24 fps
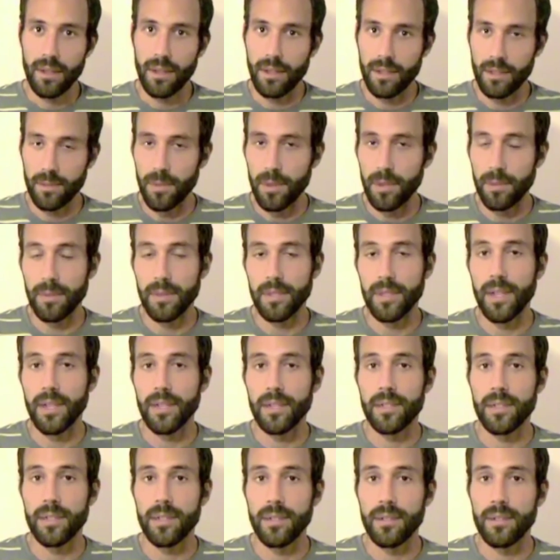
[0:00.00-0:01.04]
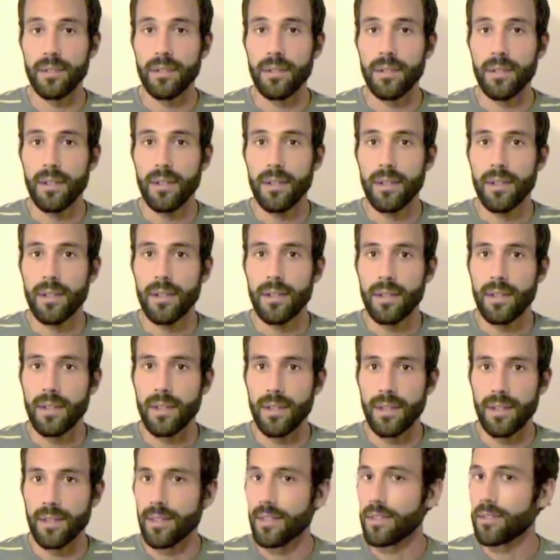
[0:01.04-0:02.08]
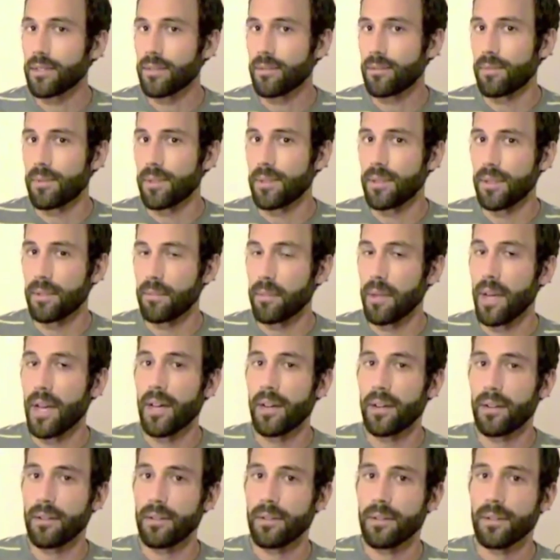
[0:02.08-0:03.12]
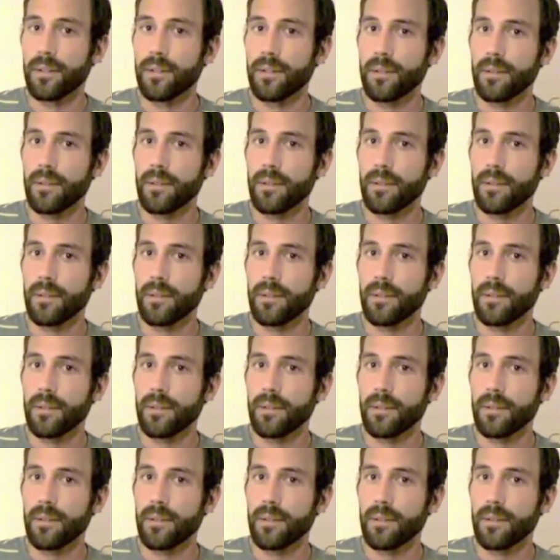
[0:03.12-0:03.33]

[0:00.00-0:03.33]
experimentation, it doesn't really matter,